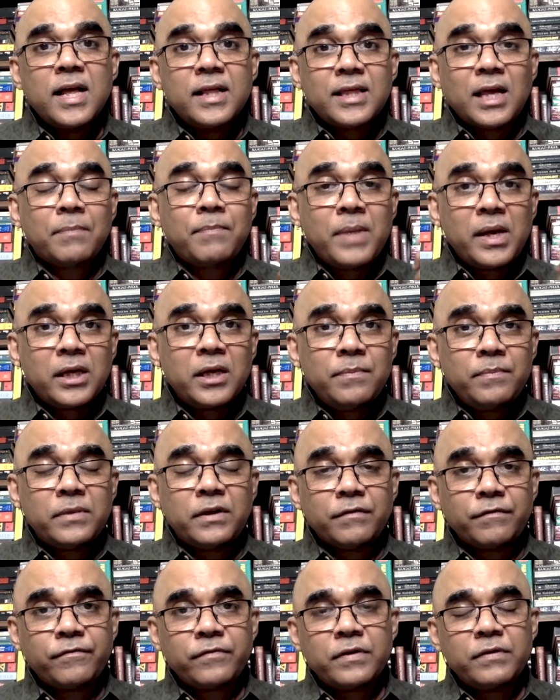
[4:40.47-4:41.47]
that make him
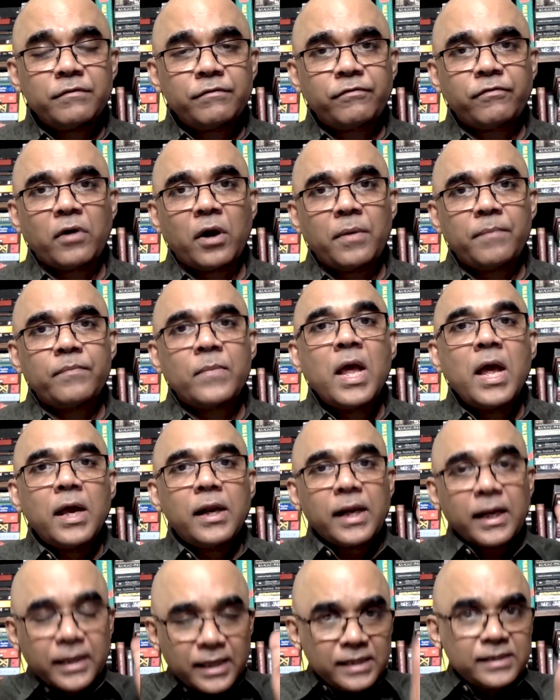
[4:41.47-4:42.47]
different from,
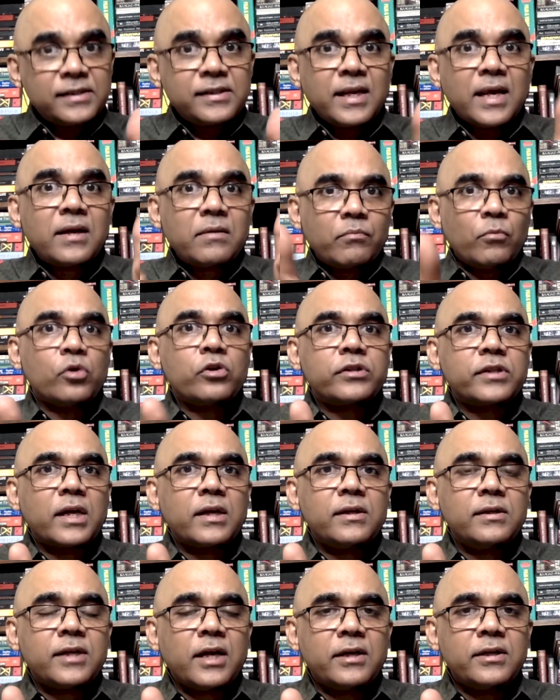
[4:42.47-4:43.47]
like, let's take
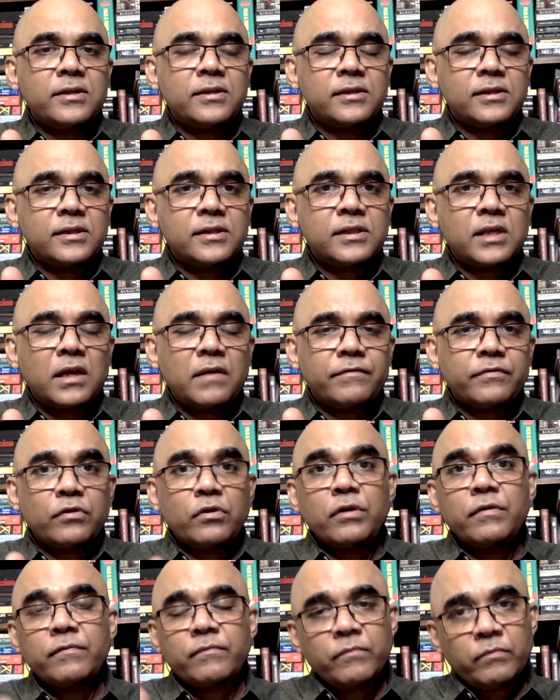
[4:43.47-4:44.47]
Motorcycle Diaries itself. You
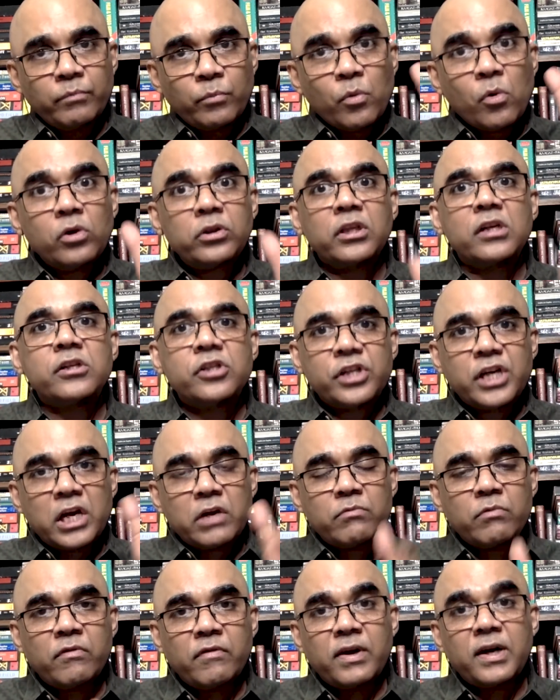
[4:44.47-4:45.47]
know, both Che
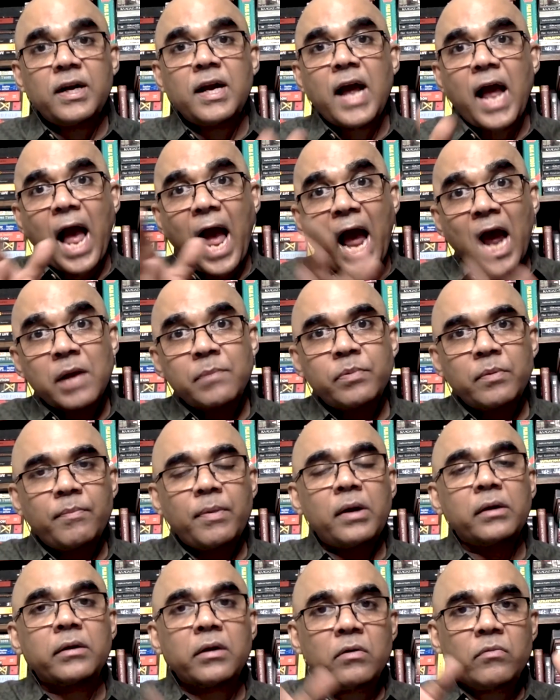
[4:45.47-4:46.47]
Guevara and
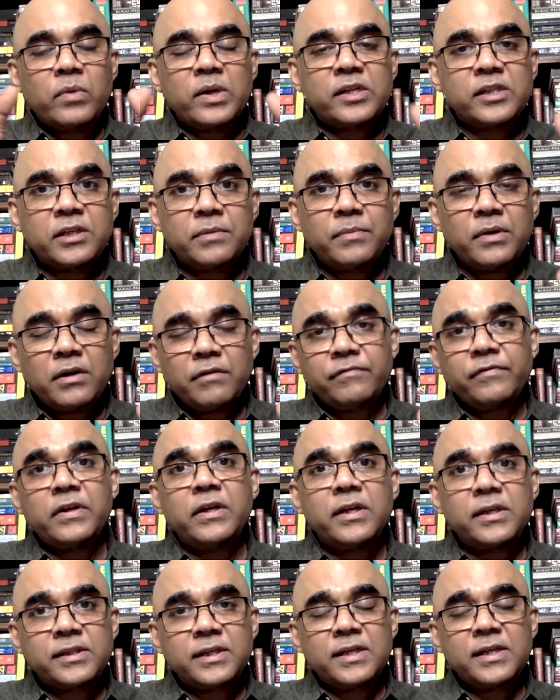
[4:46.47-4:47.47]
Prabhakaran were similar
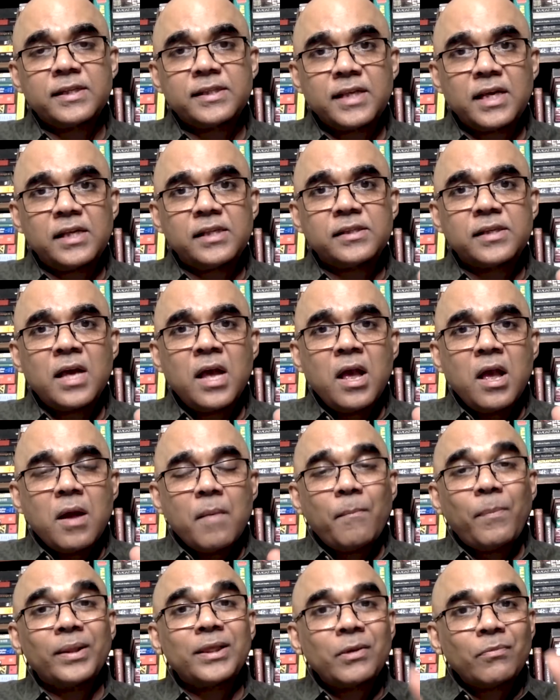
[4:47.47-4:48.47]
figures in a sense,
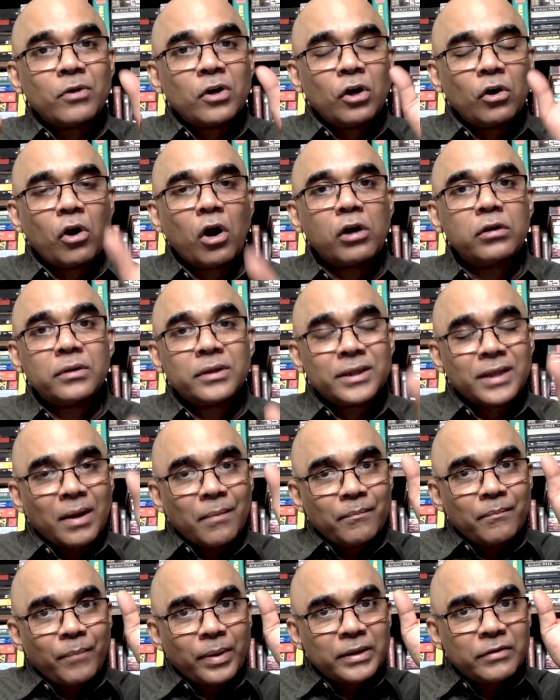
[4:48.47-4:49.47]
but there were a lot.
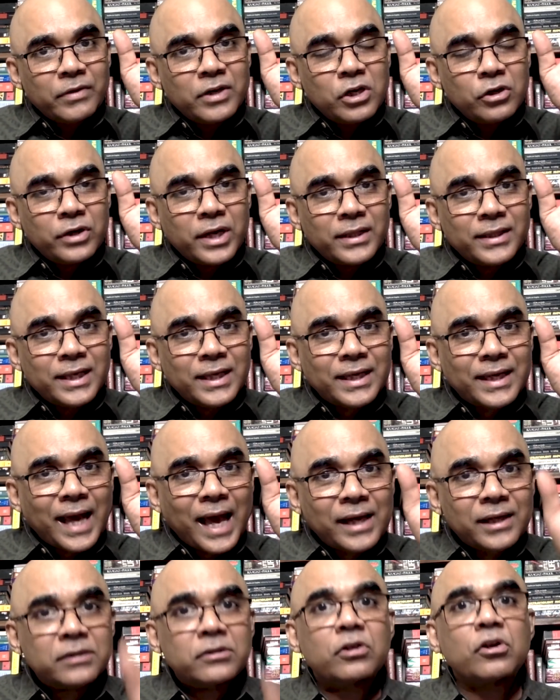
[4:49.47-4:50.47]
But when you take the
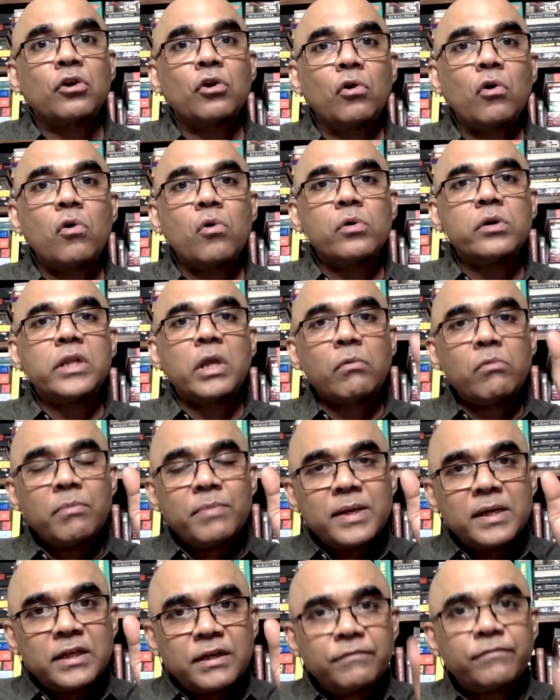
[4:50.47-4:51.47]
character alone, there will
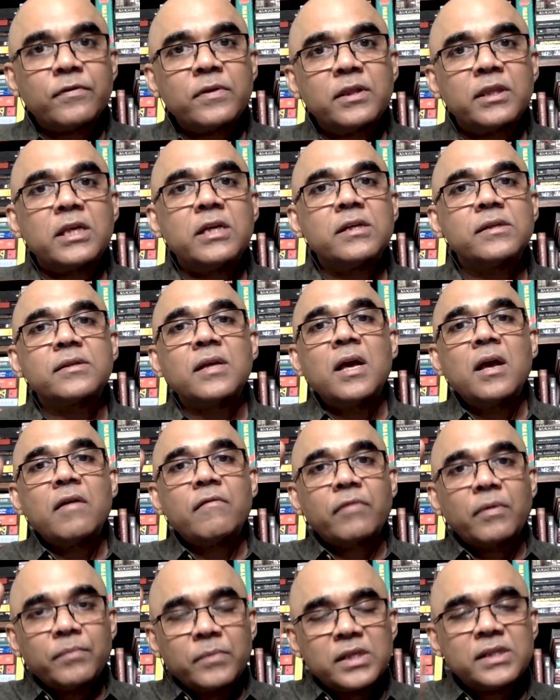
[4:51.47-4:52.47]
be different things
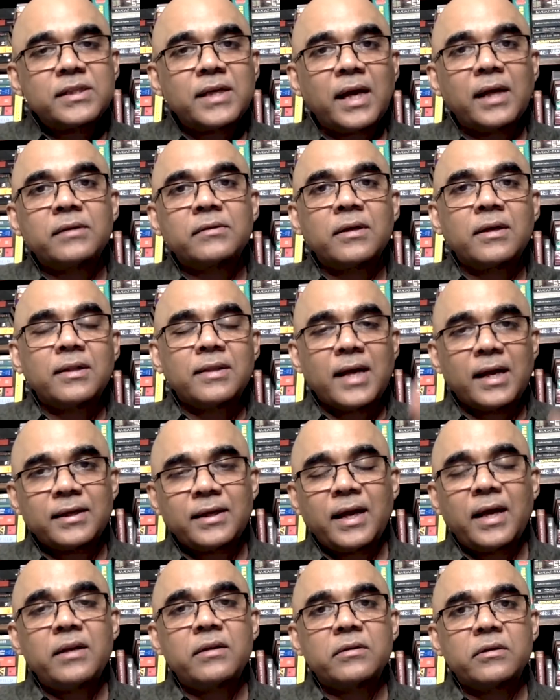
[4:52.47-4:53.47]
from this character and that
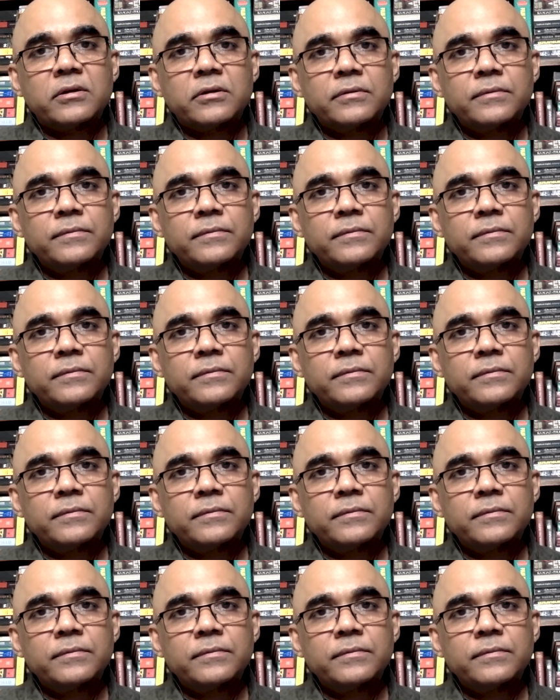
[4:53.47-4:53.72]
character.